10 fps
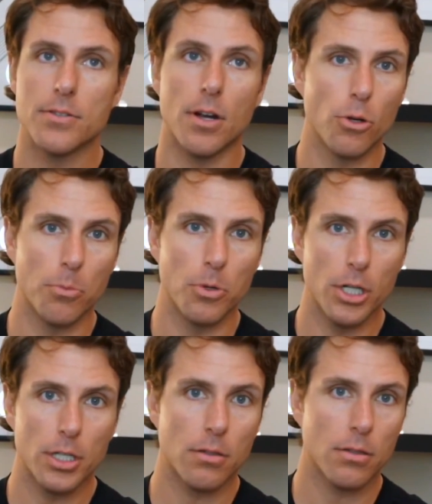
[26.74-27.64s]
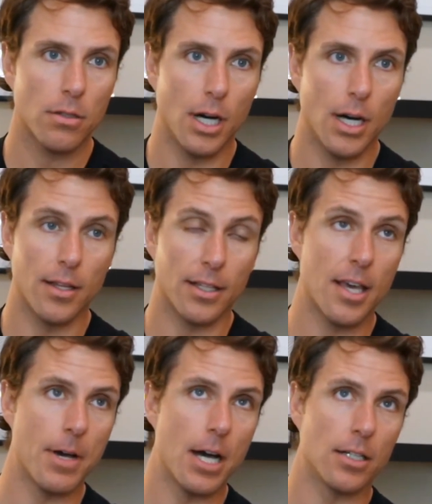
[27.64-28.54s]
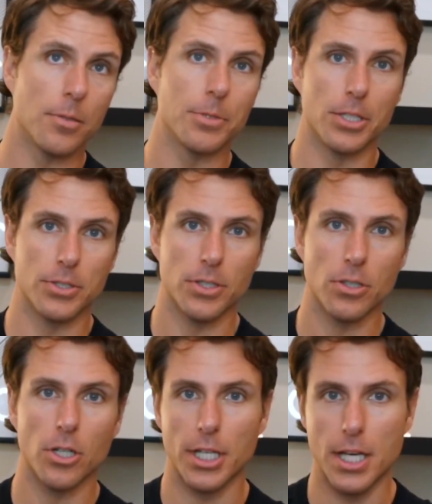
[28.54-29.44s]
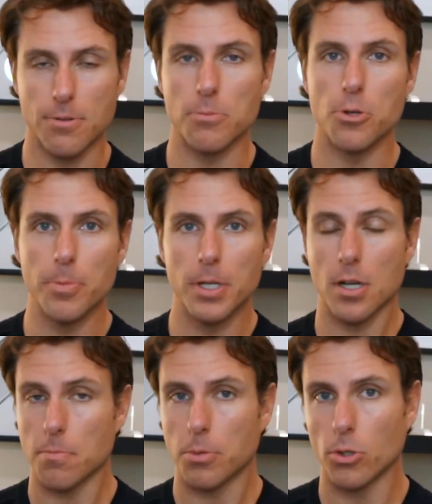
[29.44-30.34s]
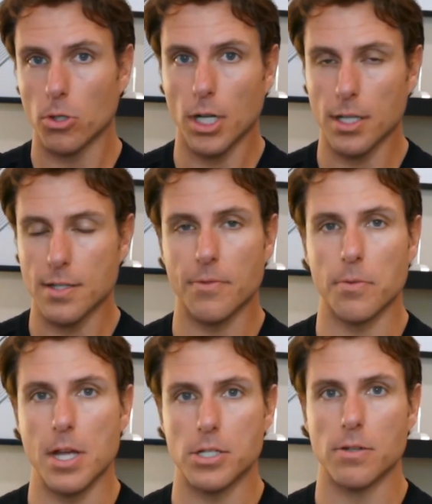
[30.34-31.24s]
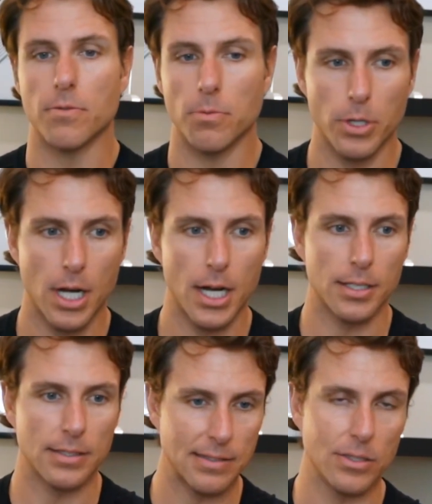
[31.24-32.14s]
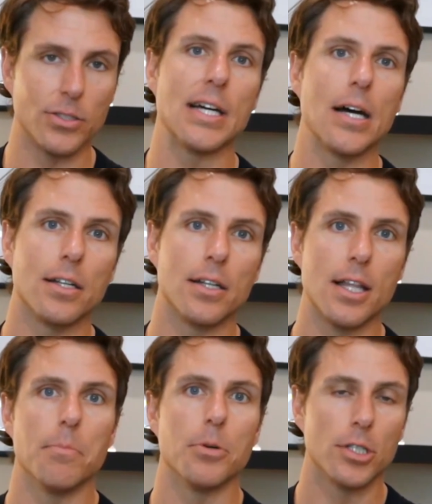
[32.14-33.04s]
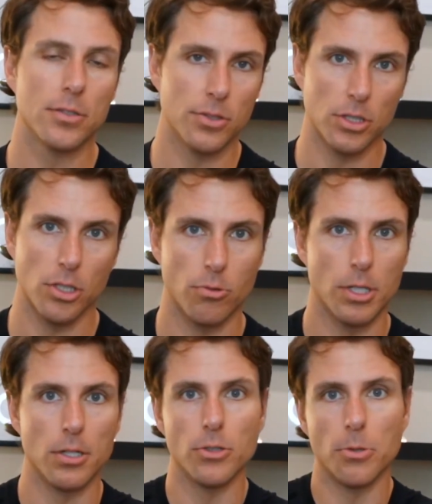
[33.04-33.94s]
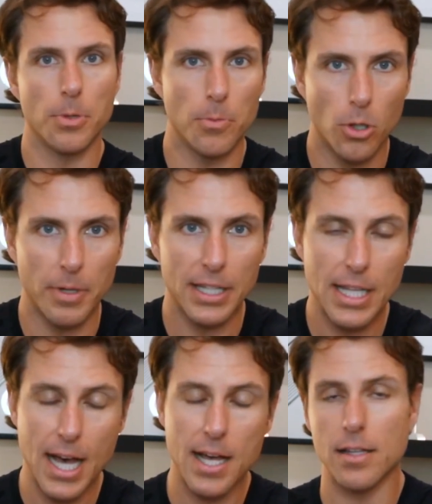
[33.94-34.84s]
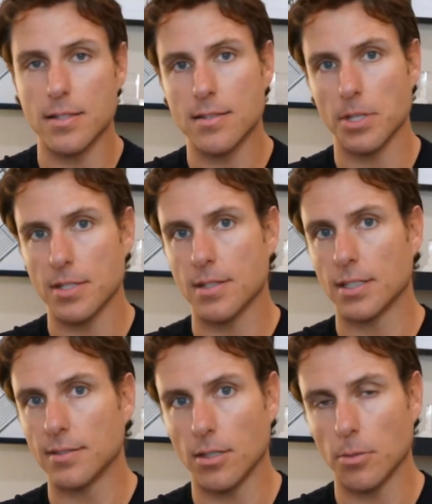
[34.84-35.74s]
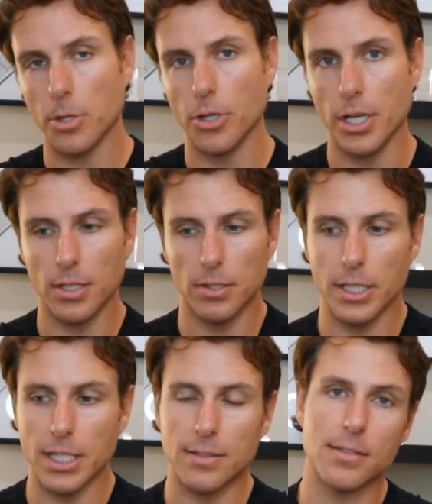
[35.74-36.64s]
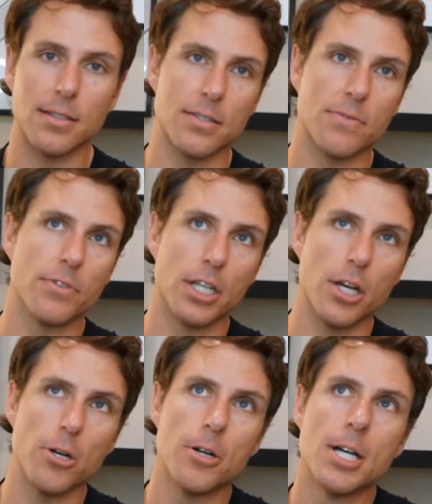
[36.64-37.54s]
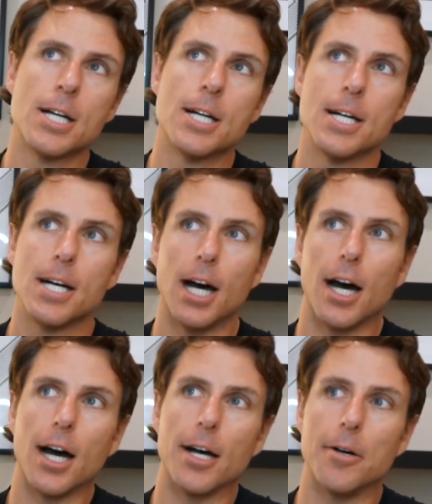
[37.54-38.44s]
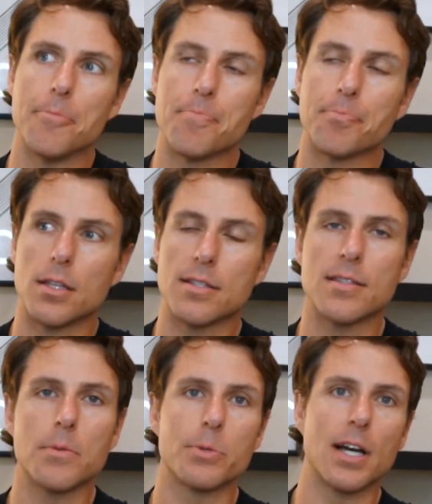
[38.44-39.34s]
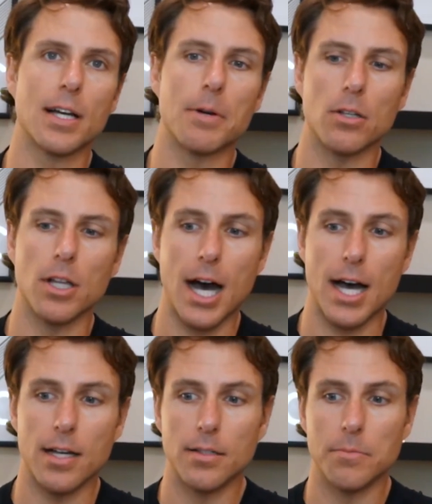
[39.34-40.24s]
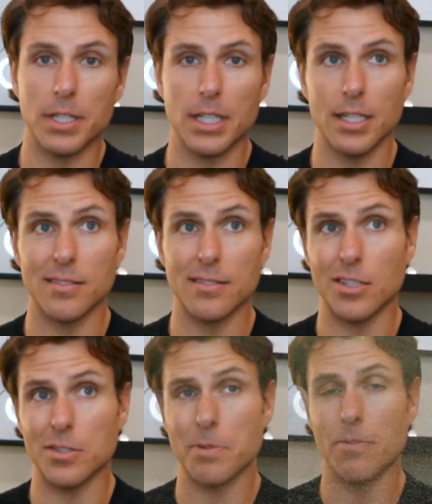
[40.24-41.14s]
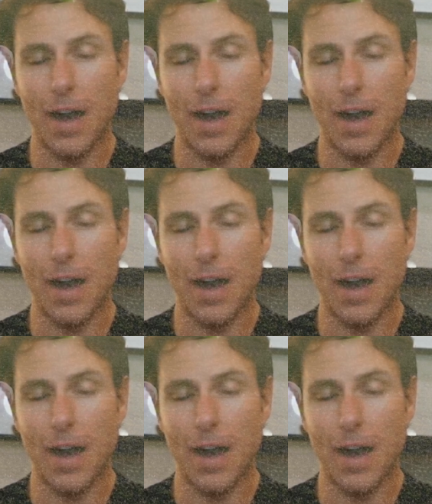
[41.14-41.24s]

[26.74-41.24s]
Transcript: so I wrote a book uh, that came out a couple years ago called The Age of Movement. And I'm pulling a lot of this information from what I distilled down into that book. So you can go read a little bit more about that and some of the studies that I'll put in the links to this video. Uh, this is something we talk about a lot because there has been a